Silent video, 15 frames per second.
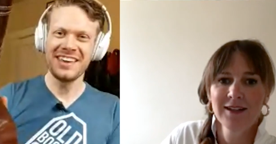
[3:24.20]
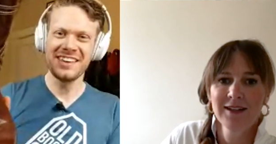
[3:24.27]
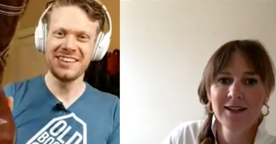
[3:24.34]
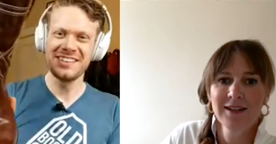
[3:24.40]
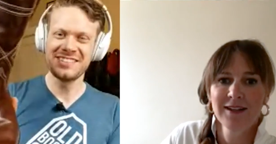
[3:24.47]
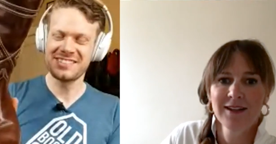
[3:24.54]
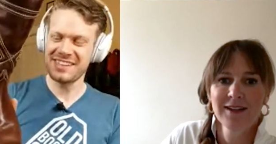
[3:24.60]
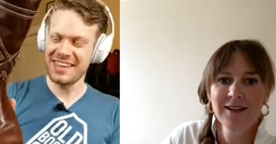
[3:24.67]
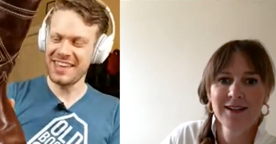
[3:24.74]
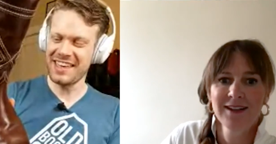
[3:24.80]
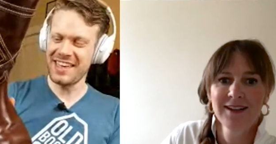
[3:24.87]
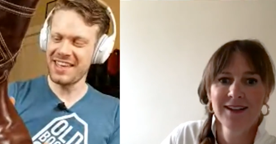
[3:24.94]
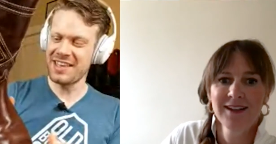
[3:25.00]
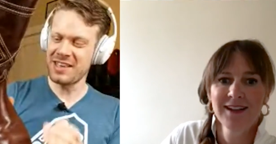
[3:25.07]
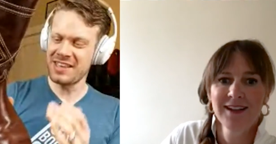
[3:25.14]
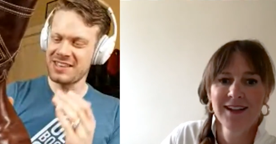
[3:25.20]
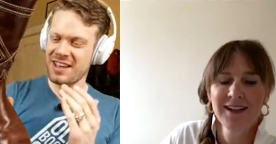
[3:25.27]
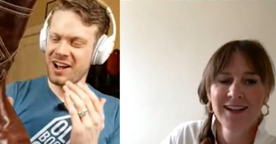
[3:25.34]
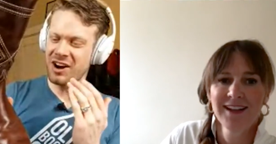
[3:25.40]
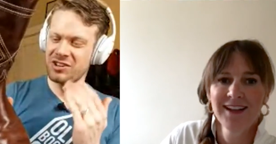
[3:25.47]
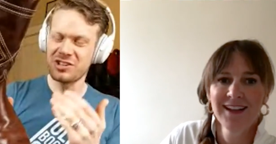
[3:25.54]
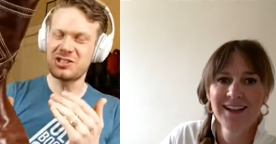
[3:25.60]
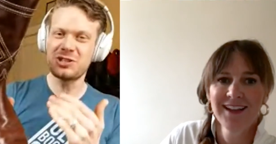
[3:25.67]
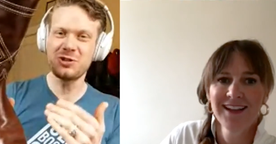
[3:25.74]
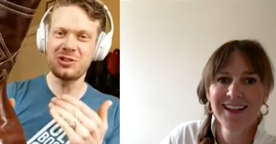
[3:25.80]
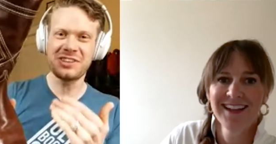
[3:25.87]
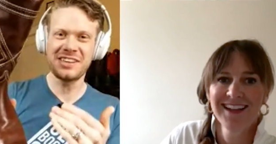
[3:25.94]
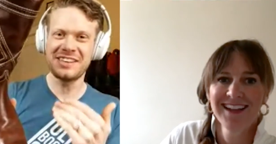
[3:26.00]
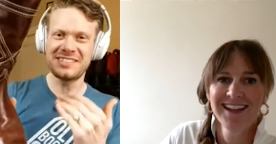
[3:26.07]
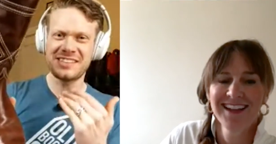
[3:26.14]
Speaker 1: is, are the two
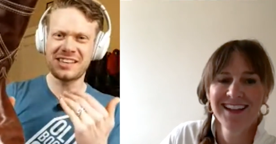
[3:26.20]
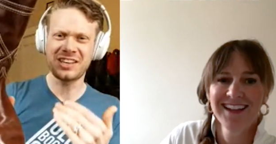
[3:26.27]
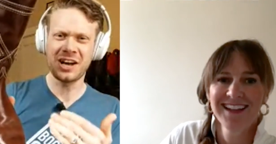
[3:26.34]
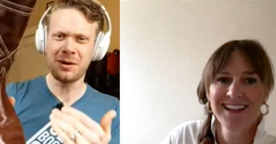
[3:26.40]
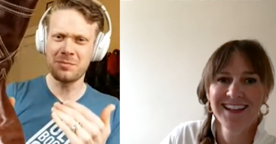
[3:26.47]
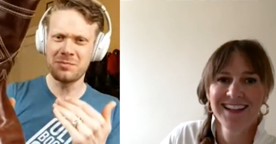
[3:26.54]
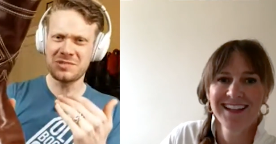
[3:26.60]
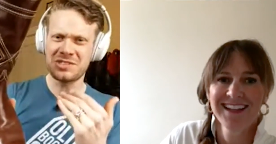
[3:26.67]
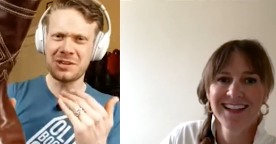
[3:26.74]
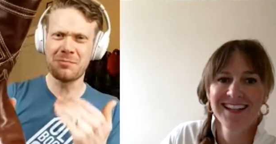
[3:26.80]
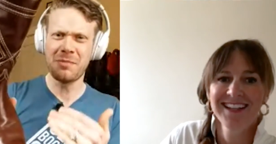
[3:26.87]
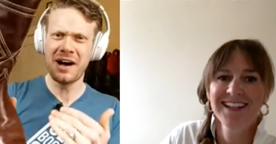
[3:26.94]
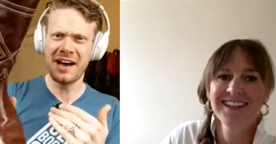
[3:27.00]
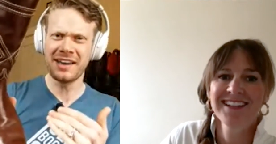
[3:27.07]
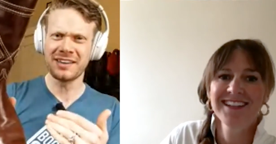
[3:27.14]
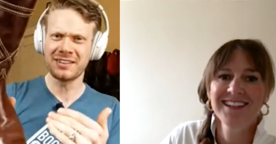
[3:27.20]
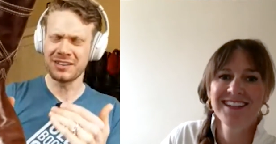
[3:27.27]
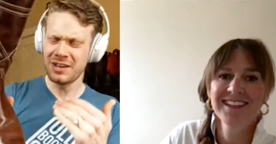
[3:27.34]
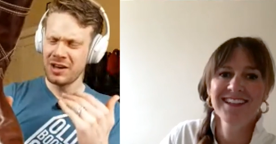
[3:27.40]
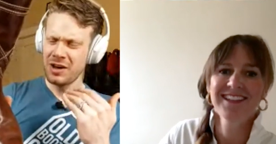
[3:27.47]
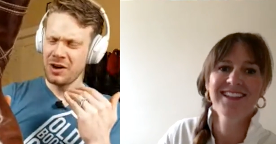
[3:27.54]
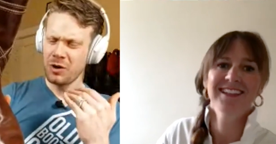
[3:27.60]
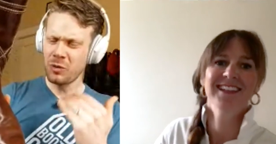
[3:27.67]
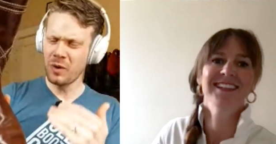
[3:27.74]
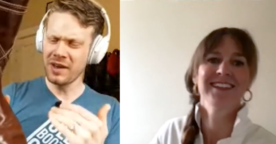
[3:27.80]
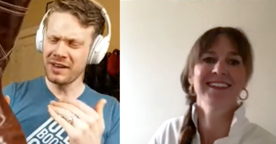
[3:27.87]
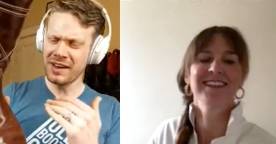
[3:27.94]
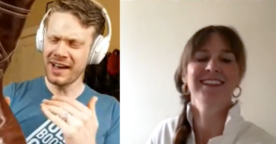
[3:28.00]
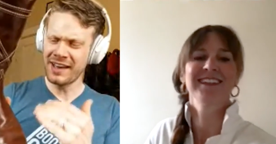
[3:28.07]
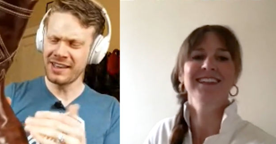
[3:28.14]
things that come to mind
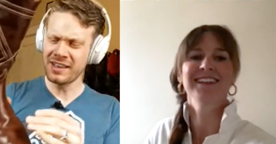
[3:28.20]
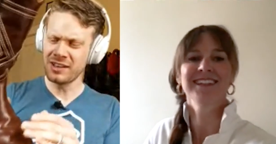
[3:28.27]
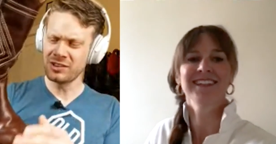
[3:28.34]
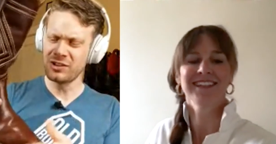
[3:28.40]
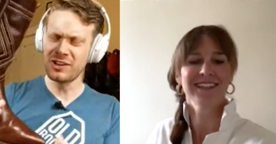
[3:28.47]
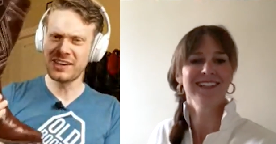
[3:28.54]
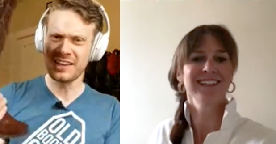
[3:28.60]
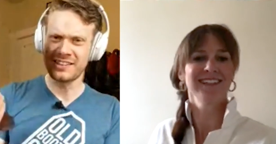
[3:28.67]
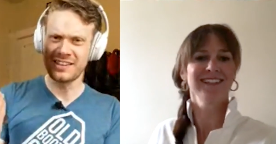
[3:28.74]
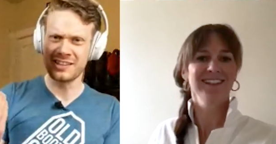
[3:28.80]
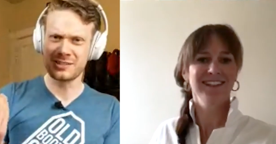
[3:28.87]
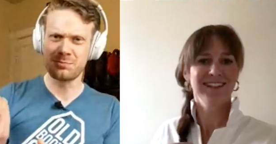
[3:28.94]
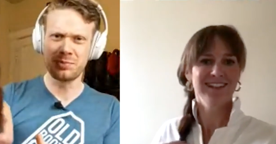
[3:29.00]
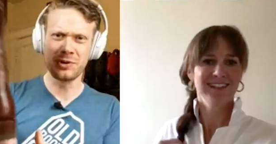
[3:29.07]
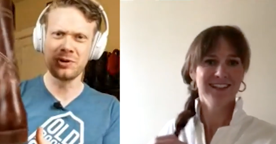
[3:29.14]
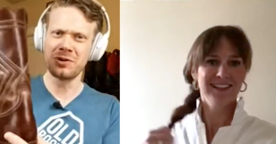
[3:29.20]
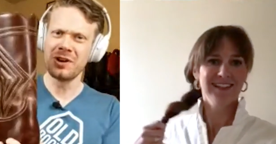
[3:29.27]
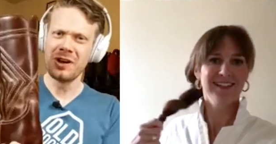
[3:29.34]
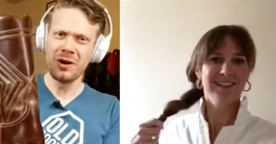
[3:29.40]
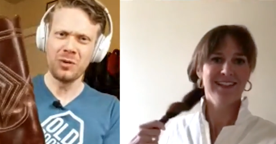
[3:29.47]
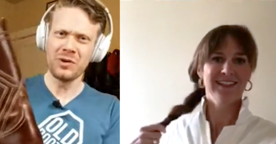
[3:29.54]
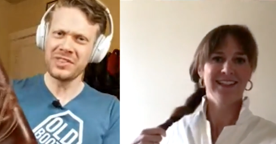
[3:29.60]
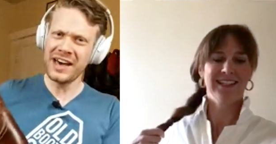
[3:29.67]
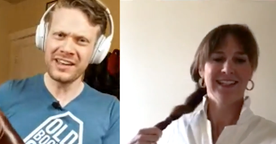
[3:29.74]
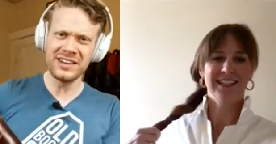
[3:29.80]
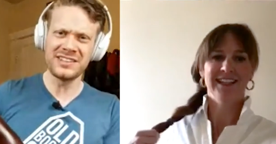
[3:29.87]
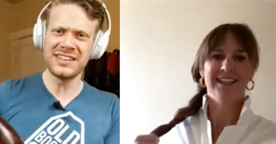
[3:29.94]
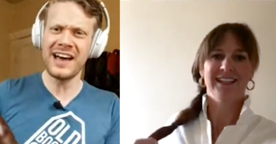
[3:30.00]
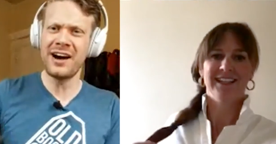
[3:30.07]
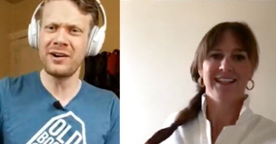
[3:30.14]
when I look at this boot, without
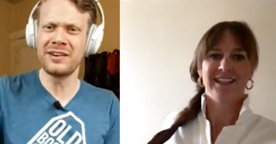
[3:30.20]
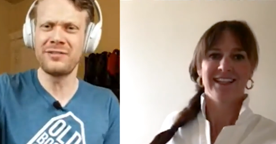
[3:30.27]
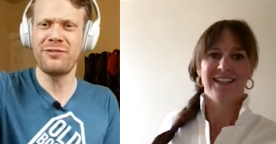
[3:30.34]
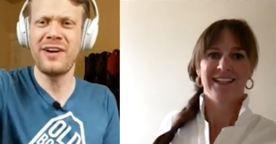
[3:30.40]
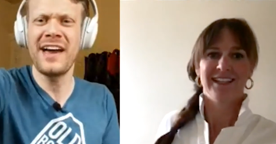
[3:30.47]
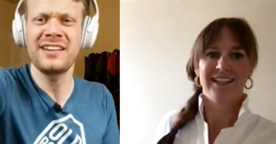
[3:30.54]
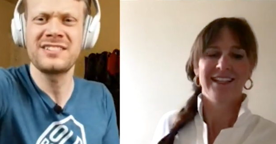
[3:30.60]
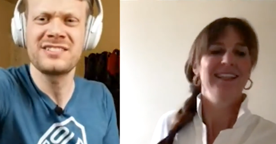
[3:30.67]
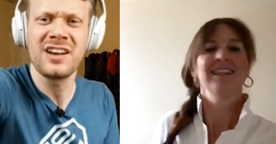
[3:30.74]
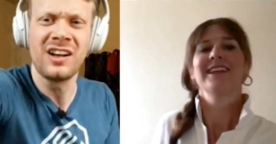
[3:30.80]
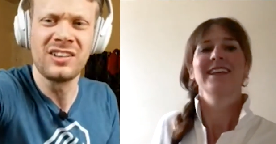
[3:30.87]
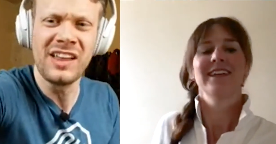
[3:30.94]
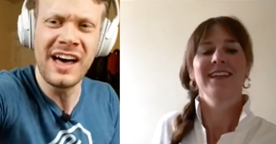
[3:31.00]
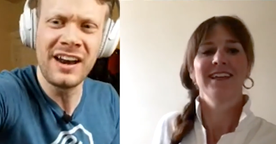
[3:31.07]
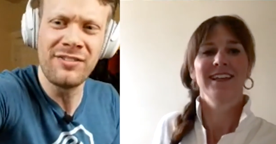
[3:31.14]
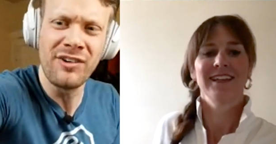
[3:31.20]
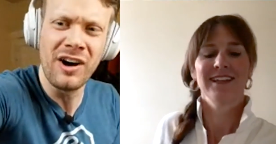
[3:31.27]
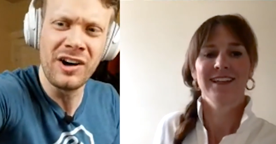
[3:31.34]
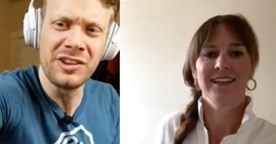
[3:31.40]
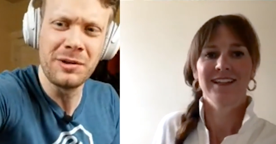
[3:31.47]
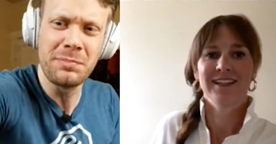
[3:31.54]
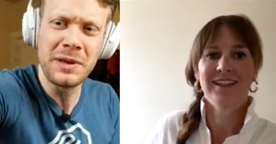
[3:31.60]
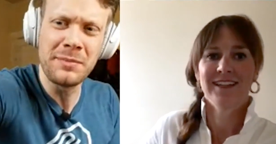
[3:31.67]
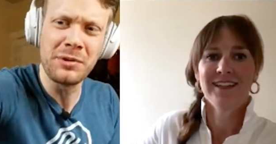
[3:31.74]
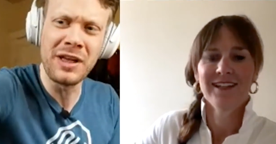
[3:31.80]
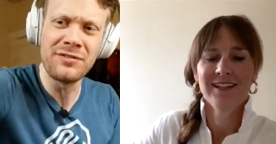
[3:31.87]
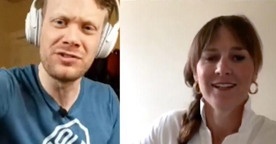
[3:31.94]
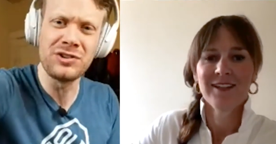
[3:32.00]
a doubt. In fact, a lot of other people have